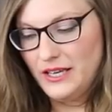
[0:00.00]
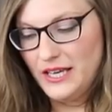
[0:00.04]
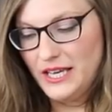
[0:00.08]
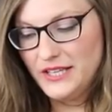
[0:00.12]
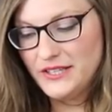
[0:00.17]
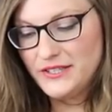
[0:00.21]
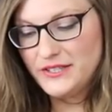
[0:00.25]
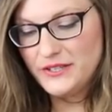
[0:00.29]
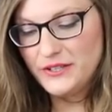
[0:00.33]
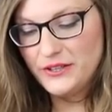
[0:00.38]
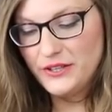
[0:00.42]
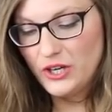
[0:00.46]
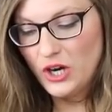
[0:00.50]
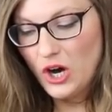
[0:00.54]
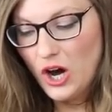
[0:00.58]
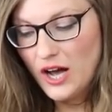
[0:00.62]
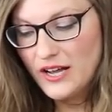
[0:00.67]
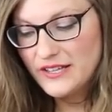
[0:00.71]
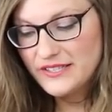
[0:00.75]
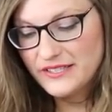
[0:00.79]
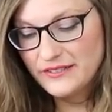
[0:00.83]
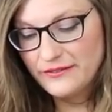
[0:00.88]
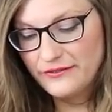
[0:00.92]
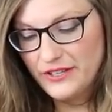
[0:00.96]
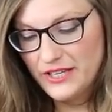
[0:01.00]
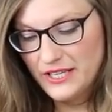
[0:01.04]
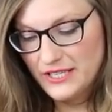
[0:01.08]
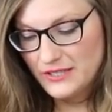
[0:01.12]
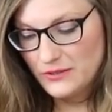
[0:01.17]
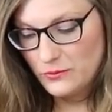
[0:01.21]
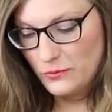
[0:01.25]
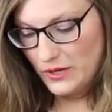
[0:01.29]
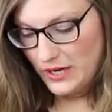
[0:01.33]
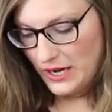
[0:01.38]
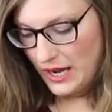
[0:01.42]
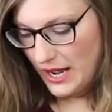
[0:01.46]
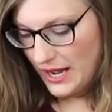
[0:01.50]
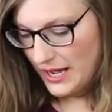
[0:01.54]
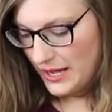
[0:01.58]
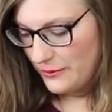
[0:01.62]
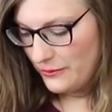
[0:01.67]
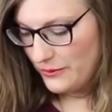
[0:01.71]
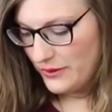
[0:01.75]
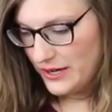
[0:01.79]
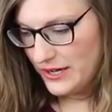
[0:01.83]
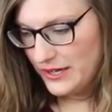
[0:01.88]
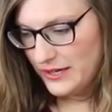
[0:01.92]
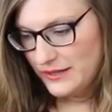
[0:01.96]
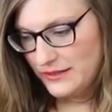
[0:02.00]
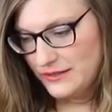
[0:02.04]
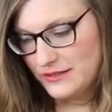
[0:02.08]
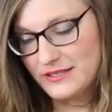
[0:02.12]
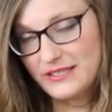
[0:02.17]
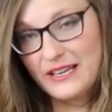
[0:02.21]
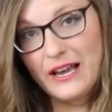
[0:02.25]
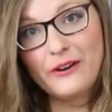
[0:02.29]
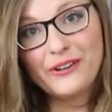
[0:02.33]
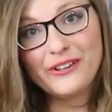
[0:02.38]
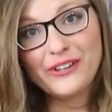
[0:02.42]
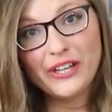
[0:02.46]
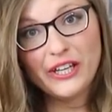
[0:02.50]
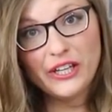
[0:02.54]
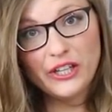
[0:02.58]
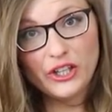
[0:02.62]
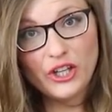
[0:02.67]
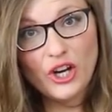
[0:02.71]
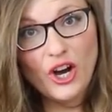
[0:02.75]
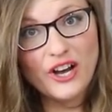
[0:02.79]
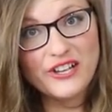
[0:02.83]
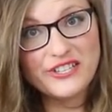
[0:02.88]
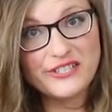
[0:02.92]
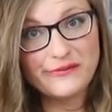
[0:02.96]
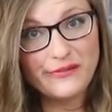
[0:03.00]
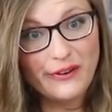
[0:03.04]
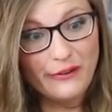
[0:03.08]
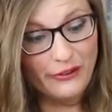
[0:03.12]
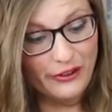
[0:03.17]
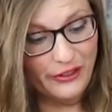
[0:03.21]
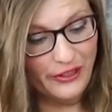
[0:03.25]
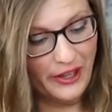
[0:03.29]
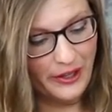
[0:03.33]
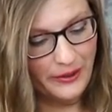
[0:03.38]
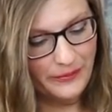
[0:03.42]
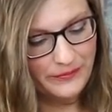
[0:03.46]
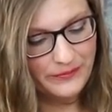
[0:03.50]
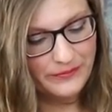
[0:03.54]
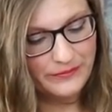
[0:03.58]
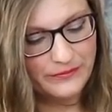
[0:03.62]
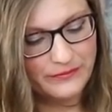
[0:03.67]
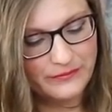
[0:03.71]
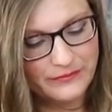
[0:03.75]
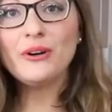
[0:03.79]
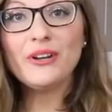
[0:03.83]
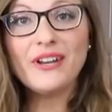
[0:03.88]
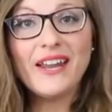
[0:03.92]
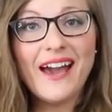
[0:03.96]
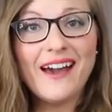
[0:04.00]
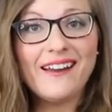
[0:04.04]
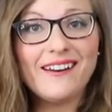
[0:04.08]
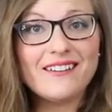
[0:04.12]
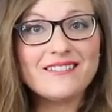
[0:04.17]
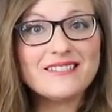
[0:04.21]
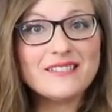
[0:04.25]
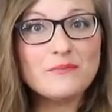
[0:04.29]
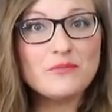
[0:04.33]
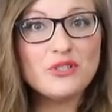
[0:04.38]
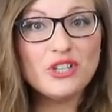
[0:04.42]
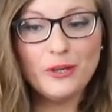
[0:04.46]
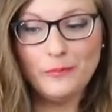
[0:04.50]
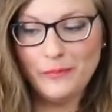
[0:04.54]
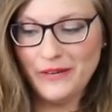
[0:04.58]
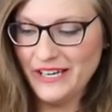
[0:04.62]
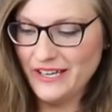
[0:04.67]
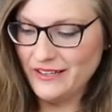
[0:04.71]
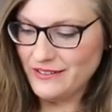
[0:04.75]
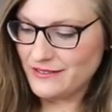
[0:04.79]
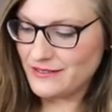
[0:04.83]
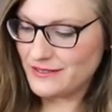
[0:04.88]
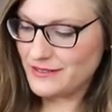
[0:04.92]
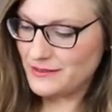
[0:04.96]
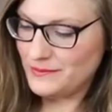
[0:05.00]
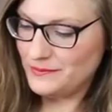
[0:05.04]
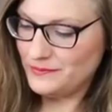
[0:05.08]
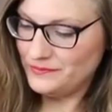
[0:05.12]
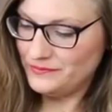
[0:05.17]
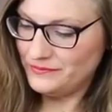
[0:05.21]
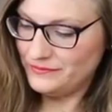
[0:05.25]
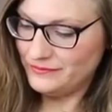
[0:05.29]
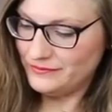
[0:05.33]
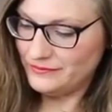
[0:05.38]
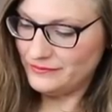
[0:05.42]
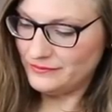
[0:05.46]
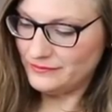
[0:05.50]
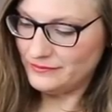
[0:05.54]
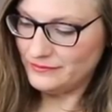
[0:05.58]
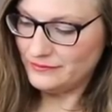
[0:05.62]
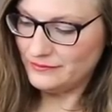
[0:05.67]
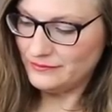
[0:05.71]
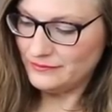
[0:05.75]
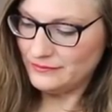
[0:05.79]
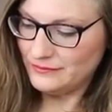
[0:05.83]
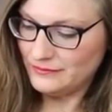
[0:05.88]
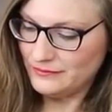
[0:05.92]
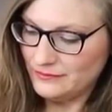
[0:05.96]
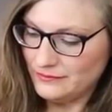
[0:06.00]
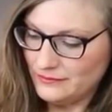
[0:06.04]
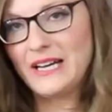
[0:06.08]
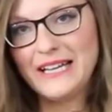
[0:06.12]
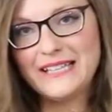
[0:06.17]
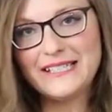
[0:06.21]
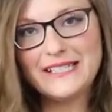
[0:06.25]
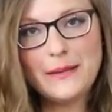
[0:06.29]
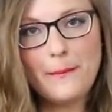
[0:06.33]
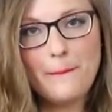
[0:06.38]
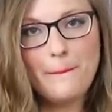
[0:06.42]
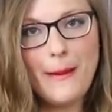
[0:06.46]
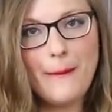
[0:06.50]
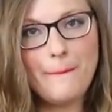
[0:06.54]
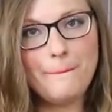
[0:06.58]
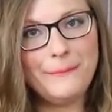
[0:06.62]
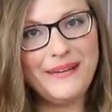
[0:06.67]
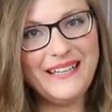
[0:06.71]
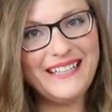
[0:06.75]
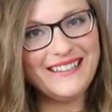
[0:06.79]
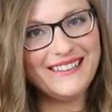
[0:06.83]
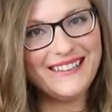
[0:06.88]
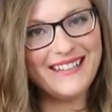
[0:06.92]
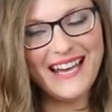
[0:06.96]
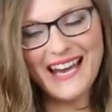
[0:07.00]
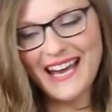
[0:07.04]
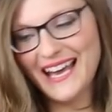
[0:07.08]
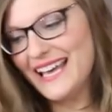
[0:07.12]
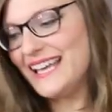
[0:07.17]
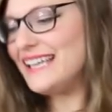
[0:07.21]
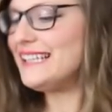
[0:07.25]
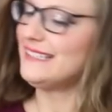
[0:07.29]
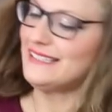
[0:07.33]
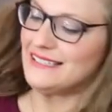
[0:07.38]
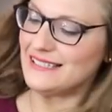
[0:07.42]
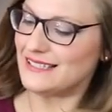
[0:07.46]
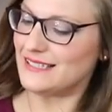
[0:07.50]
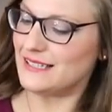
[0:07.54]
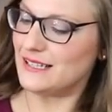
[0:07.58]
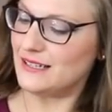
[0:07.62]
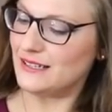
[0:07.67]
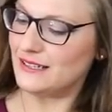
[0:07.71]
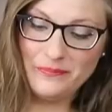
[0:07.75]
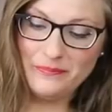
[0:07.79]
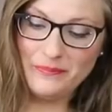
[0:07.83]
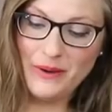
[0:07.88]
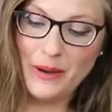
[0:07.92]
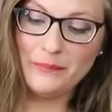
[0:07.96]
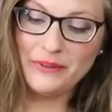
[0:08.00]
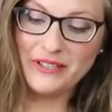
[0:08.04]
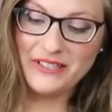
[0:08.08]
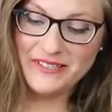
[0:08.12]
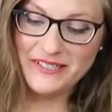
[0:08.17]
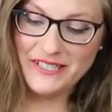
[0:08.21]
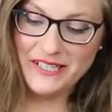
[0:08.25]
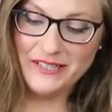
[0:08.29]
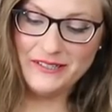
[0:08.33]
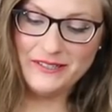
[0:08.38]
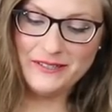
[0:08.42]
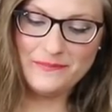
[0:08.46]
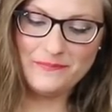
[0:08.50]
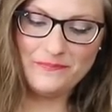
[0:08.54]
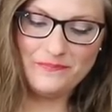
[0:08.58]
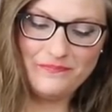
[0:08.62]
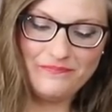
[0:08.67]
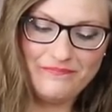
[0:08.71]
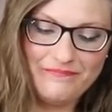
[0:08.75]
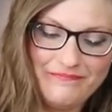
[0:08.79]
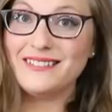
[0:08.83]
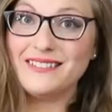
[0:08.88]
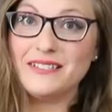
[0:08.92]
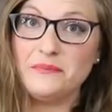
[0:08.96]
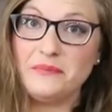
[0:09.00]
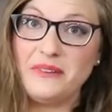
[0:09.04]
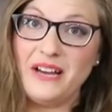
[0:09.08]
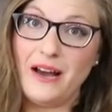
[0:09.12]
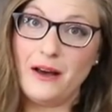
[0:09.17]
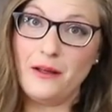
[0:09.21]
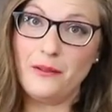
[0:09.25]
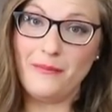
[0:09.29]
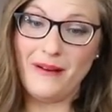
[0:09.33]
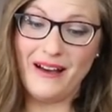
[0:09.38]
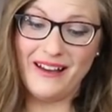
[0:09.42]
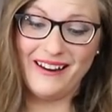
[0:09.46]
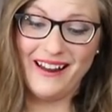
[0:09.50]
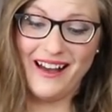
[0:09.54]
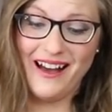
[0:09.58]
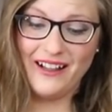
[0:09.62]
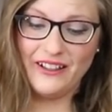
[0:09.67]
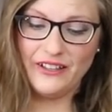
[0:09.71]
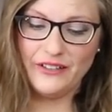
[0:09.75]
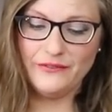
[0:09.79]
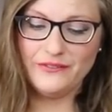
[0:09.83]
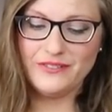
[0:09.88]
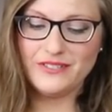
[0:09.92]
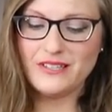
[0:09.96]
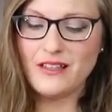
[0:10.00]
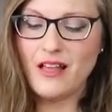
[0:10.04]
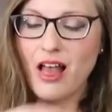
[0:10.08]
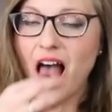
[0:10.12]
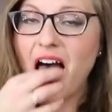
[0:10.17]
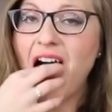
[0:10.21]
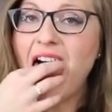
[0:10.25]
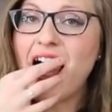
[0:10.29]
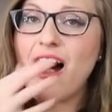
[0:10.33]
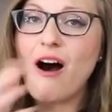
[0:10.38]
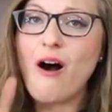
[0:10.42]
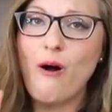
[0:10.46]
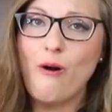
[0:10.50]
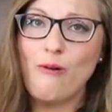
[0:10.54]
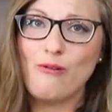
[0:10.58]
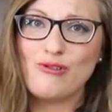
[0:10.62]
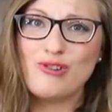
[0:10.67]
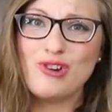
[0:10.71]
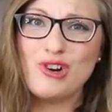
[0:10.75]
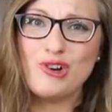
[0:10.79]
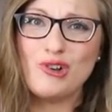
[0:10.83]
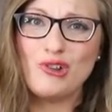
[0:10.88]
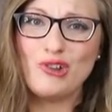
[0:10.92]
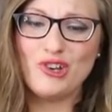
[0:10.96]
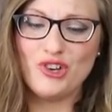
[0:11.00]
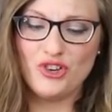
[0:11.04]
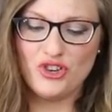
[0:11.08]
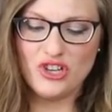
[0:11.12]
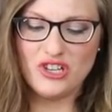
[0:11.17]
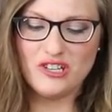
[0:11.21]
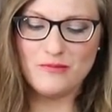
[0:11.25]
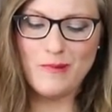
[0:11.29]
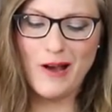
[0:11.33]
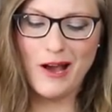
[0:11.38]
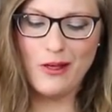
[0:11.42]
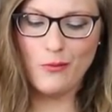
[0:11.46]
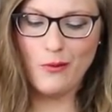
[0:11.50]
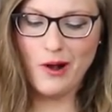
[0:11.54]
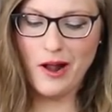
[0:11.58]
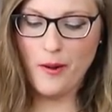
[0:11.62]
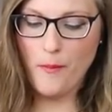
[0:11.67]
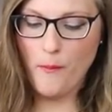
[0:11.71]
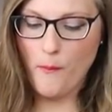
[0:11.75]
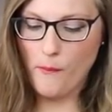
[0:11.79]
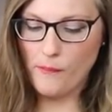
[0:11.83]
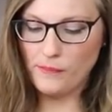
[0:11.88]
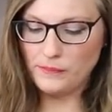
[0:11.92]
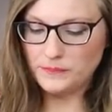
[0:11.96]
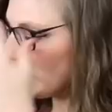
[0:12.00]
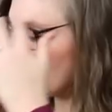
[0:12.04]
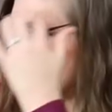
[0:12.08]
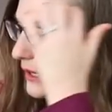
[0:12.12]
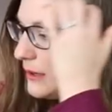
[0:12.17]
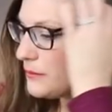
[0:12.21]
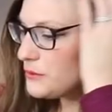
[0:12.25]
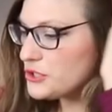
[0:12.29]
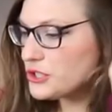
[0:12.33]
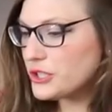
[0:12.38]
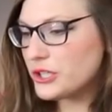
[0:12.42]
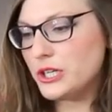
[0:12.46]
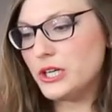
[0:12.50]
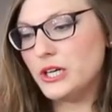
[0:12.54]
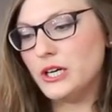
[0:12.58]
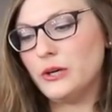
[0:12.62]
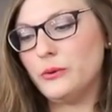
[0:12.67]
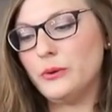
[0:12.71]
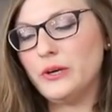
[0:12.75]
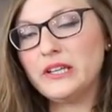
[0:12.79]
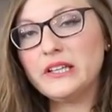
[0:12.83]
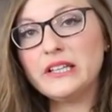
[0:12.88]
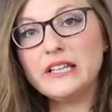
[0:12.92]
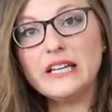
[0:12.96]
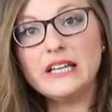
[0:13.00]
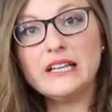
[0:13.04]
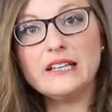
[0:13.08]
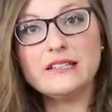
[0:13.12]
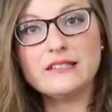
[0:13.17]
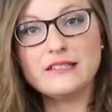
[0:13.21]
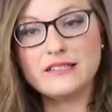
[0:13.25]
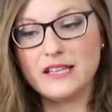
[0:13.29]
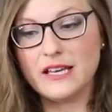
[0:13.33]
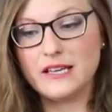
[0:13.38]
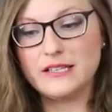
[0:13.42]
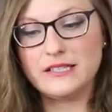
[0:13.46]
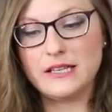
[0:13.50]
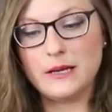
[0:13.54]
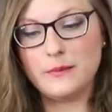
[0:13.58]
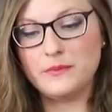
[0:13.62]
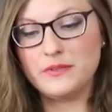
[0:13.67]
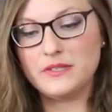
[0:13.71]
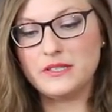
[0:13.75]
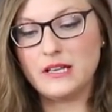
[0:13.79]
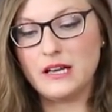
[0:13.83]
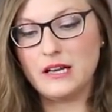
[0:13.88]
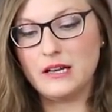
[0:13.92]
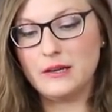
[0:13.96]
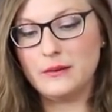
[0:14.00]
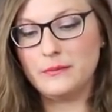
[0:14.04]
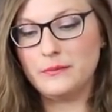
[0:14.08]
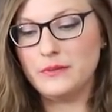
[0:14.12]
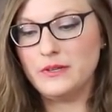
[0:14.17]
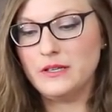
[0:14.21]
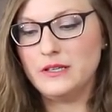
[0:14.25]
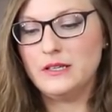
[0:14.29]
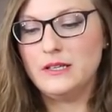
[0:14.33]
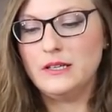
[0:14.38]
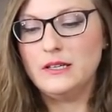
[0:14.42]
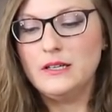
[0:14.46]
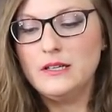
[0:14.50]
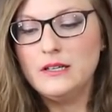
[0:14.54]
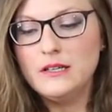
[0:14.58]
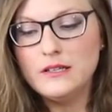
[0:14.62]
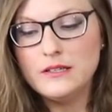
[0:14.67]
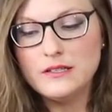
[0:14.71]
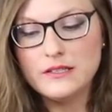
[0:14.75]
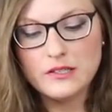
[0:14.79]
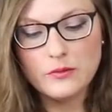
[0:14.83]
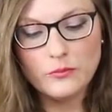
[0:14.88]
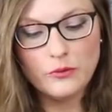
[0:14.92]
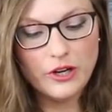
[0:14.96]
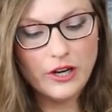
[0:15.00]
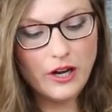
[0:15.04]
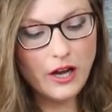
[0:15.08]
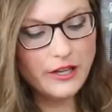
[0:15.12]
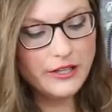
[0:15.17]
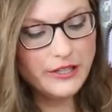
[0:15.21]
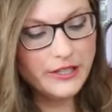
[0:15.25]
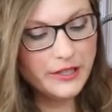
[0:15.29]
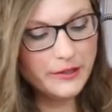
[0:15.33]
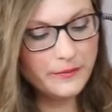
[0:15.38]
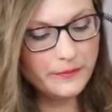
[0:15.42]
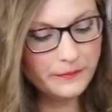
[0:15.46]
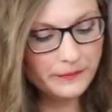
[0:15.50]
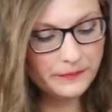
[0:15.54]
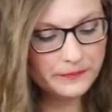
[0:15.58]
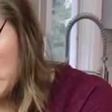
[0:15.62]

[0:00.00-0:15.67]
into the cost of this when I was calculating the cost of everything. I'm gonna add on some chickpeas, got some pepitas, some pumpkin seeds, some Kalamata olives. They're delicious, by the way. And I'm just gonna quickly slice up some red onion.